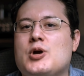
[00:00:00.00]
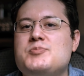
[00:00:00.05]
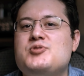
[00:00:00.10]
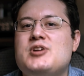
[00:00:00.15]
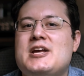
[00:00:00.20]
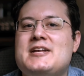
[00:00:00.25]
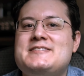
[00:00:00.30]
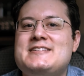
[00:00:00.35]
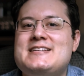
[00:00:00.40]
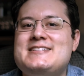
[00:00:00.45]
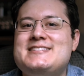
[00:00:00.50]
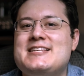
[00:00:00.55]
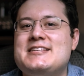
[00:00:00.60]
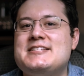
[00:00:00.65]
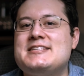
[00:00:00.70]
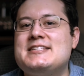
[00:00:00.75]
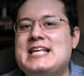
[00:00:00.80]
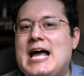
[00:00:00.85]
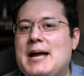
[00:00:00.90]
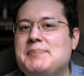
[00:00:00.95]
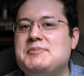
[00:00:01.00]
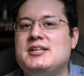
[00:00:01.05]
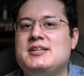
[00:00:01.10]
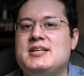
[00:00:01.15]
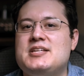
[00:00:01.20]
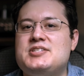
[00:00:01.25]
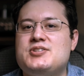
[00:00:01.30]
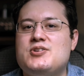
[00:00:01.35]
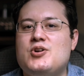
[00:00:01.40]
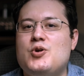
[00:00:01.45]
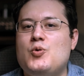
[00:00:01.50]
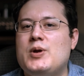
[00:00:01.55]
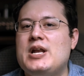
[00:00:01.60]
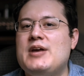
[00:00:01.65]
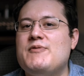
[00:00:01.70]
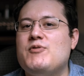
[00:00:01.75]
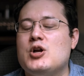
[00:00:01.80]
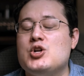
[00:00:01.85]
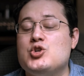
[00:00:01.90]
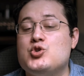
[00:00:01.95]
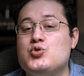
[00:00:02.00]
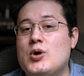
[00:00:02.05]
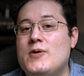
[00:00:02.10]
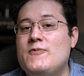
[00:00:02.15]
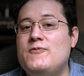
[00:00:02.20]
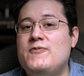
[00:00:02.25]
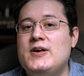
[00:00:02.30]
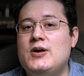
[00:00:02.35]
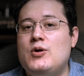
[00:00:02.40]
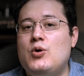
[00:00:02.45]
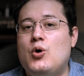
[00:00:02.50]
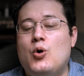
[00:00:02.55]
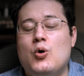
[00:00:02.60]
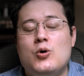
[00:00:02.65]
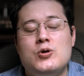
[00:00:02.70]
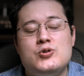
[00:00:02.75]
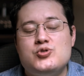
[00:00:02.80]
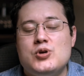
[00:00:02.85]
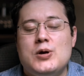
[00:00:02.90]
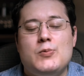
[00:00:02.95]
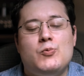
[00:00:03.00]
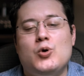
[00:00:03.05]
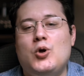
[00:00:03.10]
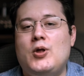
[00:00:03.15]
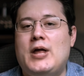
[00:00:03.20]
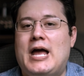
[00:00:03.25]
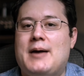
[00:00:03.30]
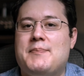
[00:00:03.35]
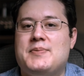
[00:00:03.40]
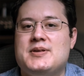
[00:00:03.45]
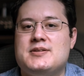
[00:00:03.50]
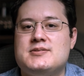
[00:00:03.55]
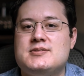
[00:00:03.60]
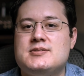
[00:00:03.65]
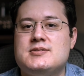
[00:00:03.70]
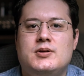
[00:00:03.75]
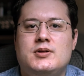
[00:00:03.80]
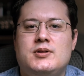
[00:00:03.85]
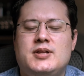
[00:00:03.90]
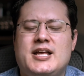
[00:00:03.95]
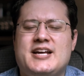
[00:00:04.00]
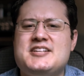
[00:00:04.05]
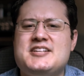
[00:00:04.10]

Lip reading: transients to slap the listener whenever a drum fill or drum roll happens, like a